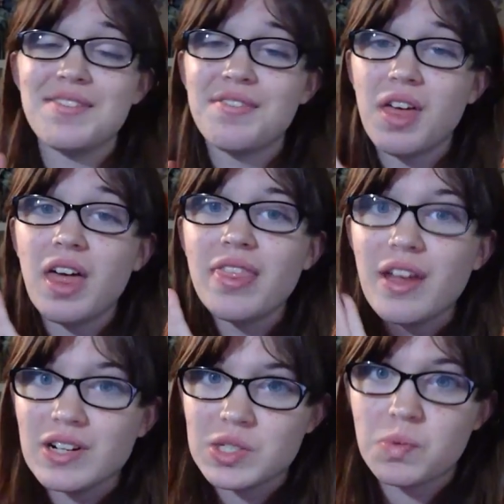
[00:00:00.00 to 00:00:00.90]
if
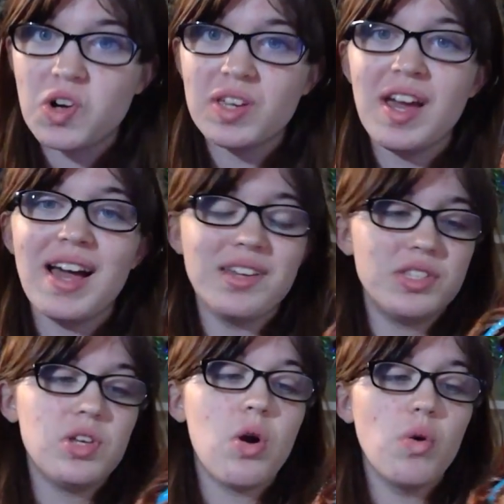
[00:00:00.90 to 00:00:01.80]
there is a wonky eye. It is
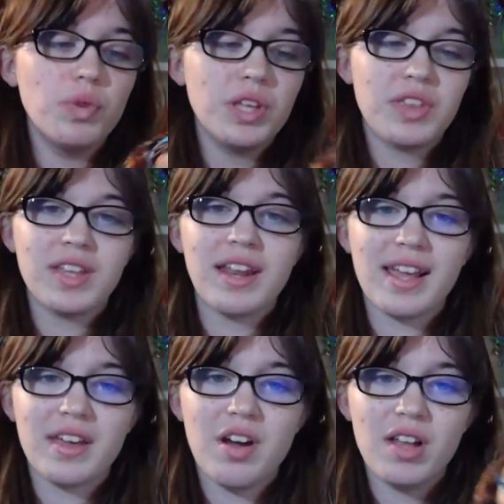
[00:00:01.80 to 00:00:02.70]
the only thing that I
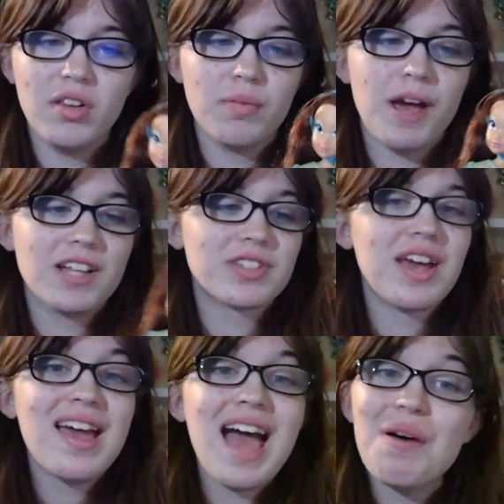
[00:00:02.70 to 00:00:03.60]
cannot look past.
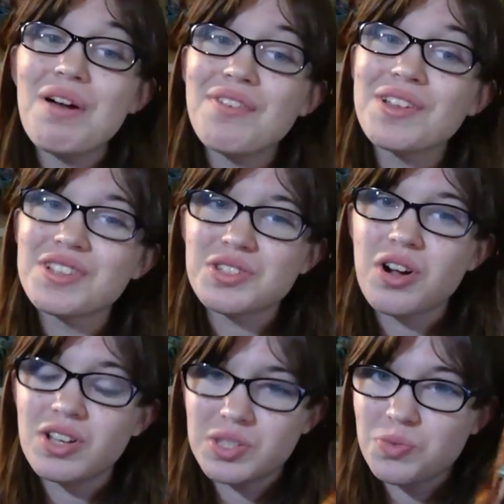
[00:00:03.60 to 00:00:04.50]
However, this
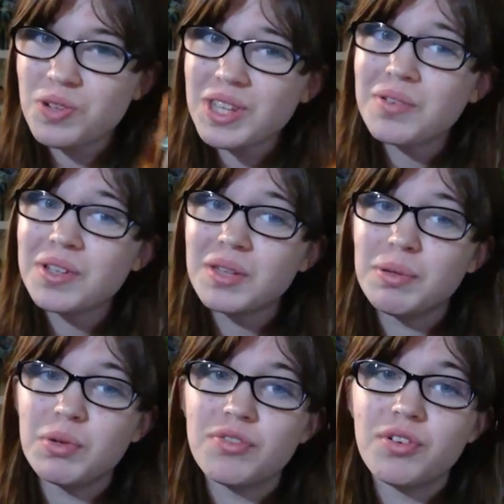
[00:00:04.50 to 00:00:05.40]
doll is really, really
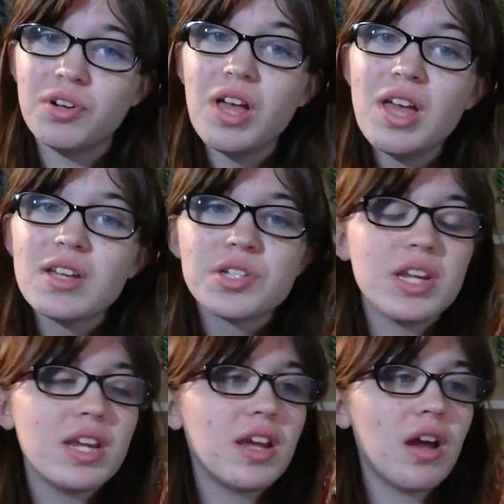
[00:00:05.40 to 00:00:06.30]
beautiful.
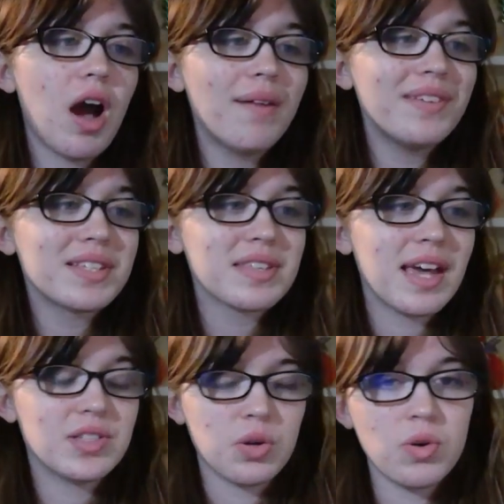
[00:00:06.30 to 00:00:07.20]
She obviously
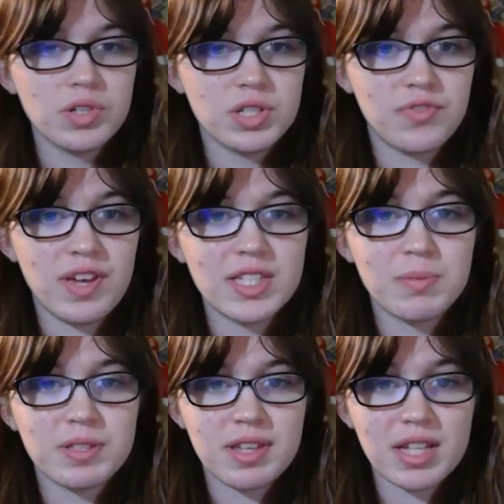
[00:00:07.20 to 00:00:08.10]
has a gorgeous face
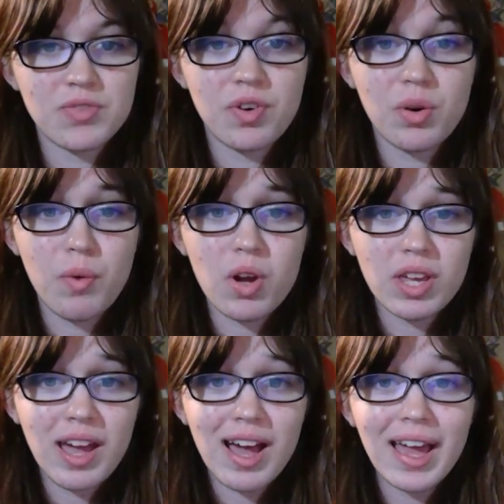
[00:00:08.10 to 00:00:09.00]
besides for her
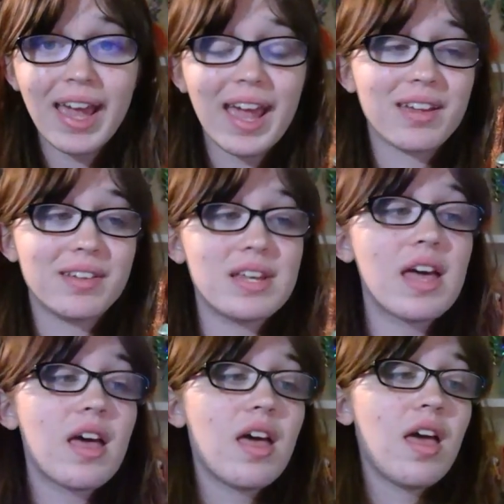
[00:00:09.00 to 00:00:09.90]
wonky eye, and
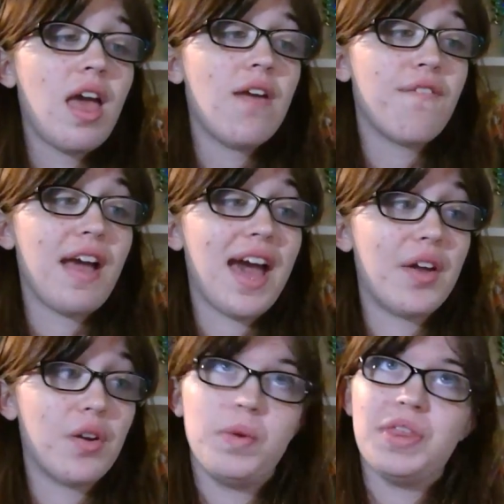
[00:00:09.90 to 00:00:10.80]
if I
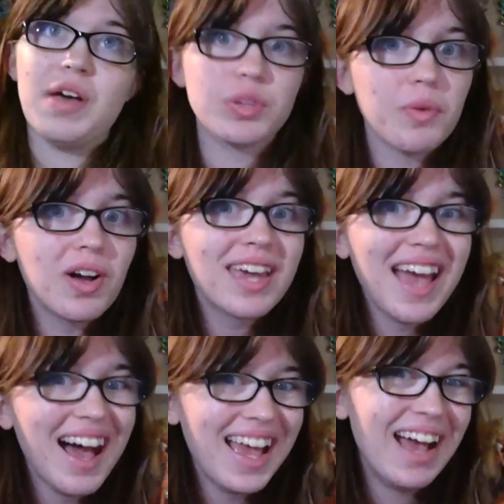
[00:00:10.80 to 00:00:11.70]
had her without the wonky
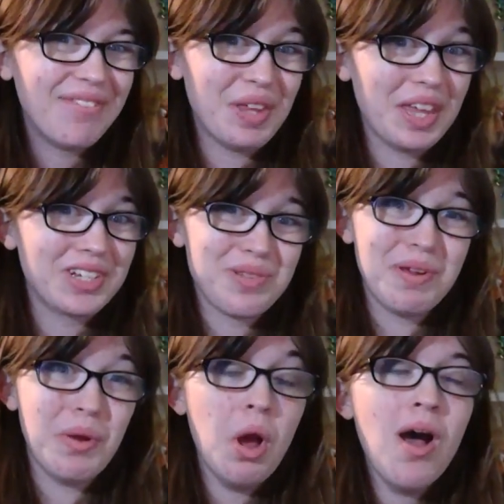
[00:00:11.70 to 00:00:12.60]
eye, I feel like she'd
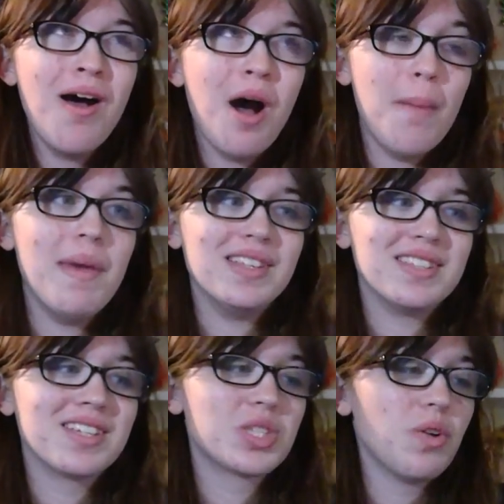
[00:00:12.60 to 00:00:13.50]
be
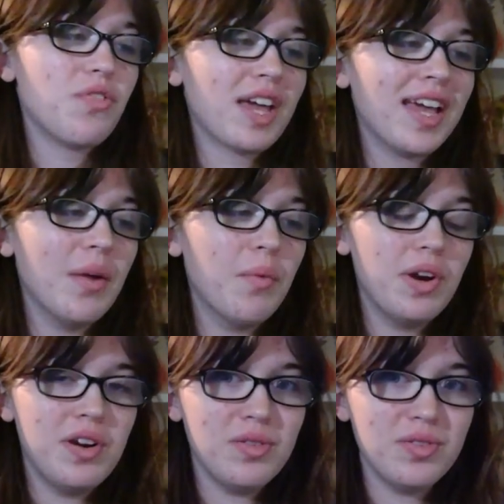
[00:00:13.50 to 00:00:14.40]
amazing. So if I can get
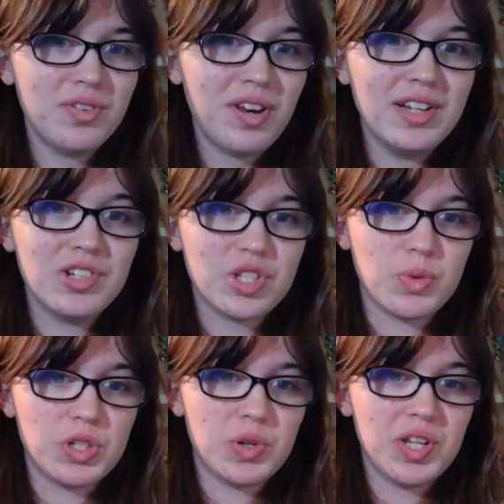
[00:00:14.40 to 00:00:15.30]
one nude and just
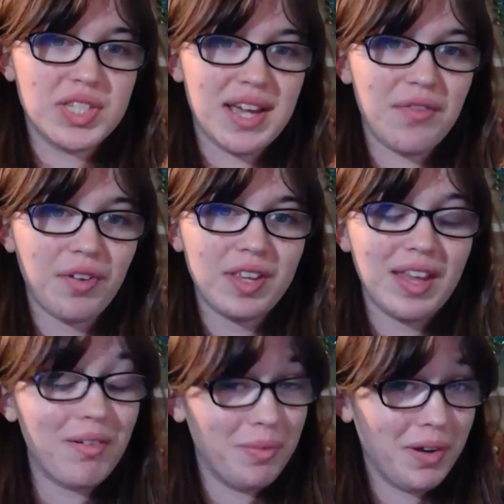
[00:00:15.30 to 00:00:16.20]
switch her into this outfit,
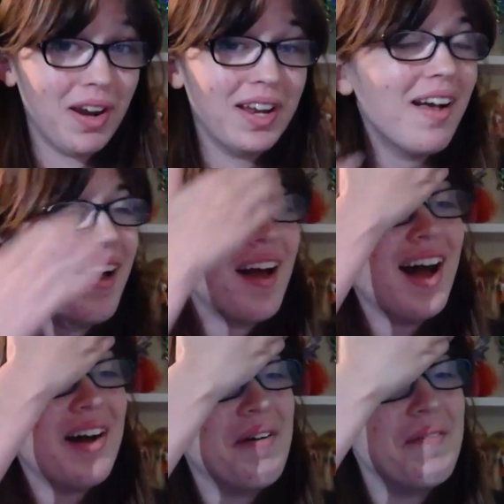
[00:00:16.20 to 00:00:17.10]
that would be great.
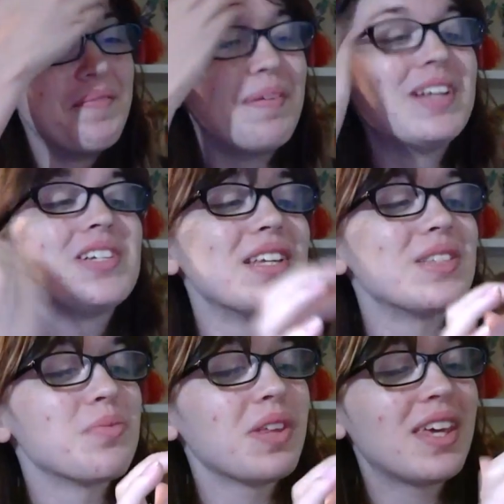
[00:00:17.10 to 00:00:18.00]
Um, but she
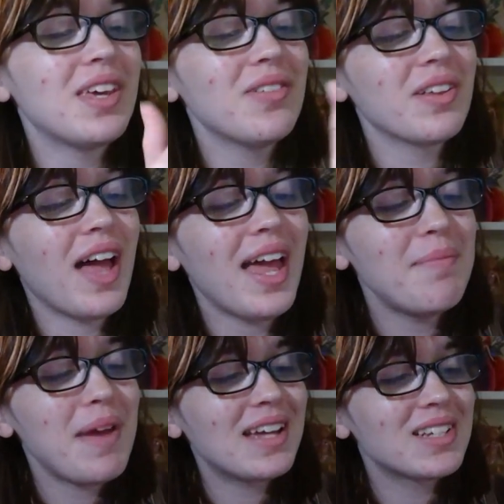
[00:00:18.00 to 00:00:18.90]
has a really cute little
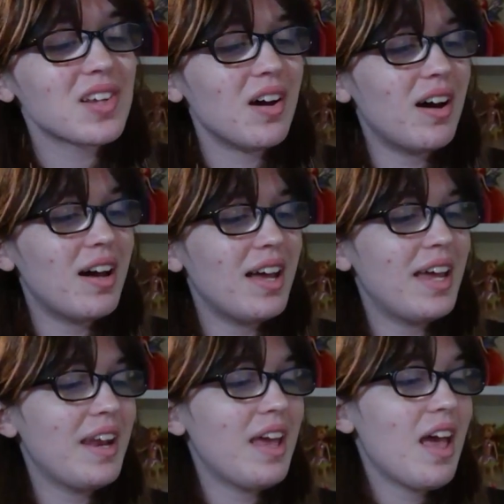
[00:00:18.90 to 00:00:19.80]
headband
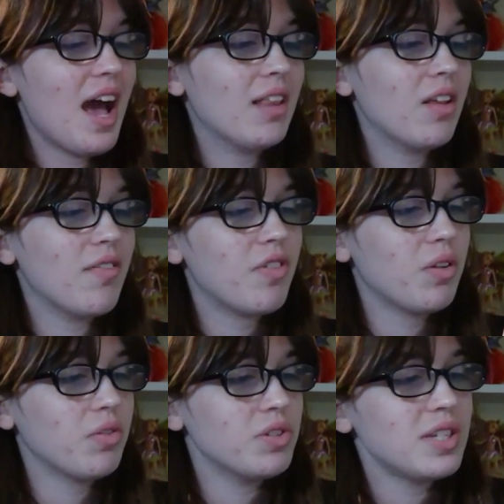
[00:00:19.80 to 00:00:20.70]
on. I love the
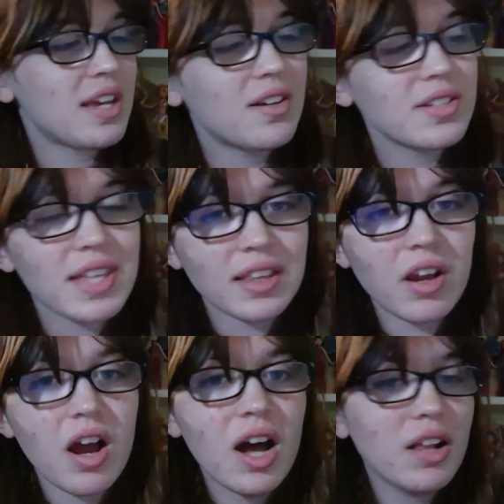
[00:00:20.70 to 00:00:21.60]
little details like the
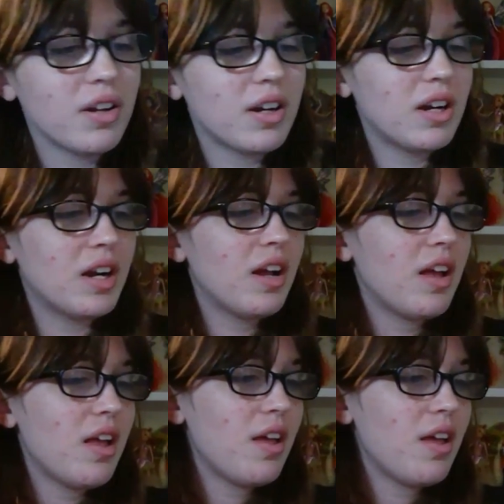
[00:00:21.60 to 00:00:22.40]
collar.